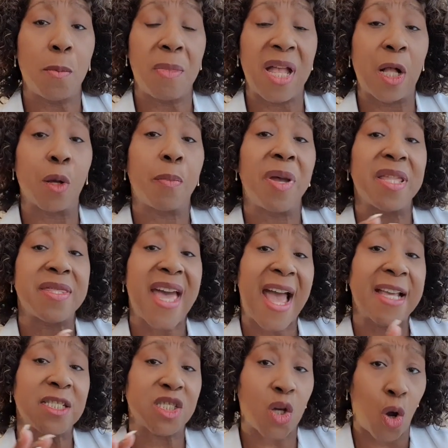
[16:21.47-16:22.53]
milk, but
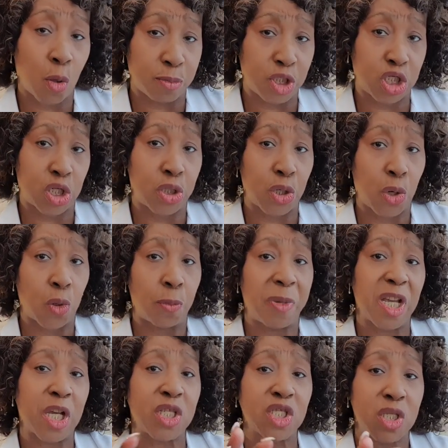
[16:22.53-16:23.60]
that is optional
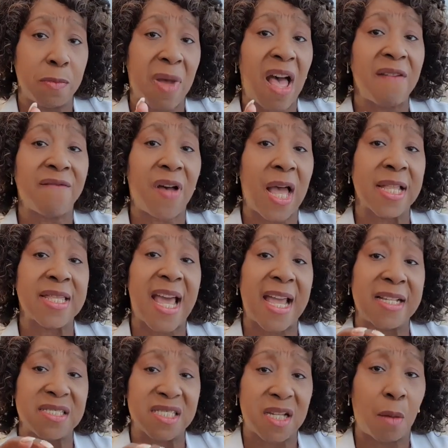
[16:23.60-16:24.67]
because you might find that
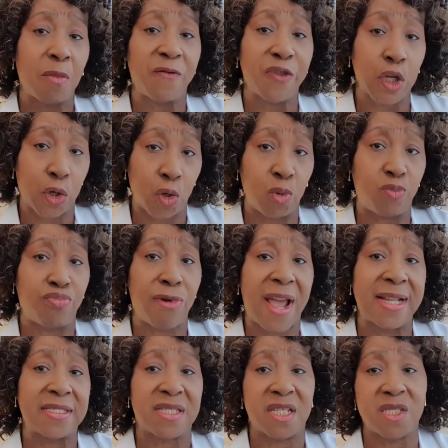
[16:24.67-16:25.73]
in some of the good
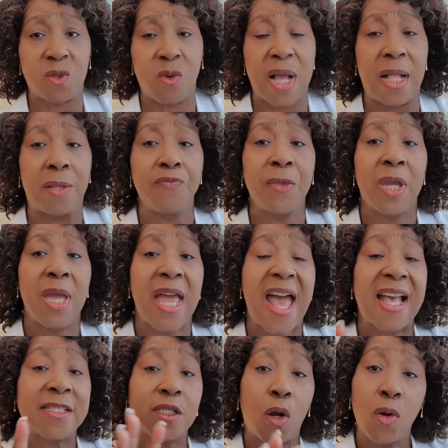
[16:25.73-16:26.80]
brands as well.
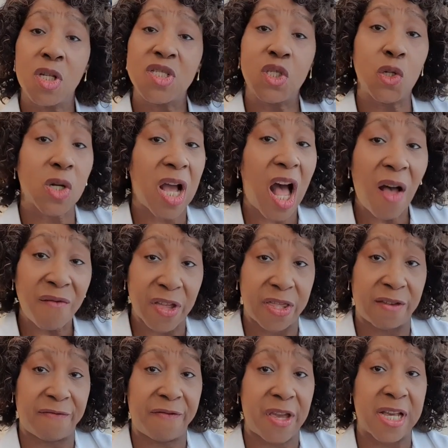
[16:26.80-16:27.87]
As long as you cover
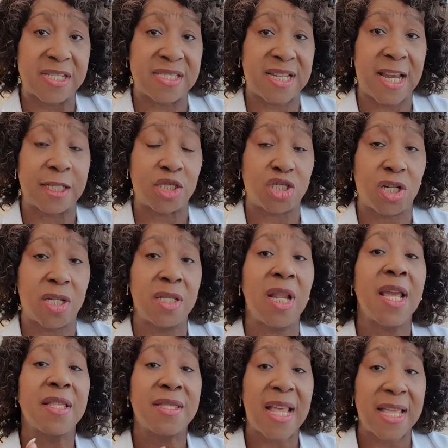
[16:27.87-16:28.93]
the first section,
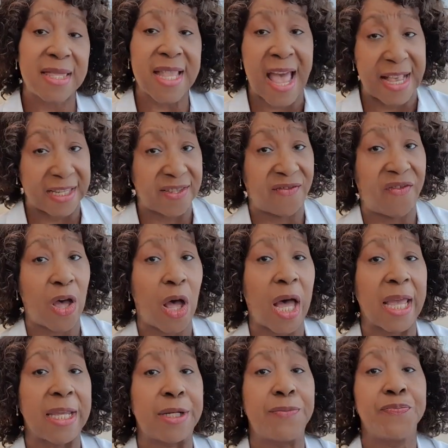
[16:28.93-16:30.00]
then that's
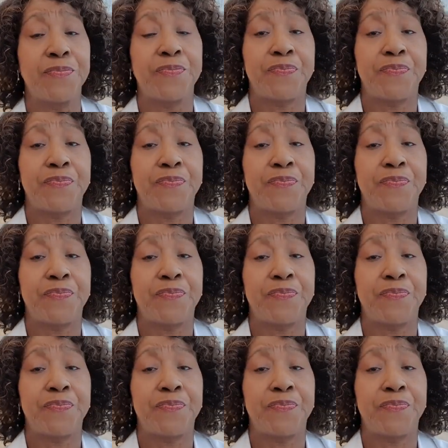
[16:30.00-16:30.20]
fine.